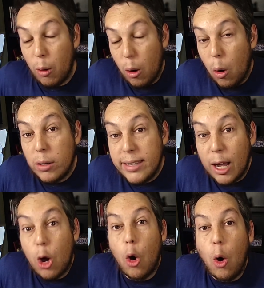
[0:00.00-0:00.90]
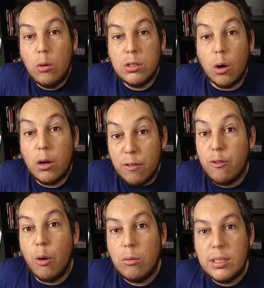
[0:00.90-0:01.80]
or the code or the
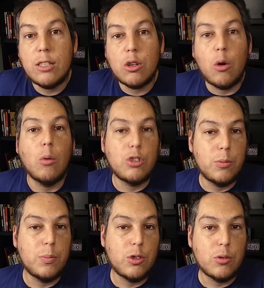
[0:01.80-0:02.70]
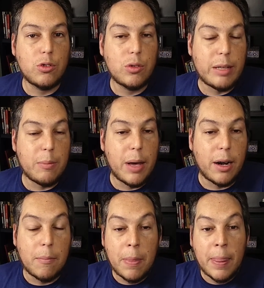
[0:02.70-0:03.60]
front-end code should, should, should, that
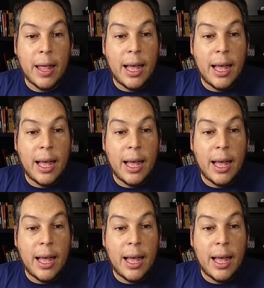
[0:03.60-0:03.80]
matter.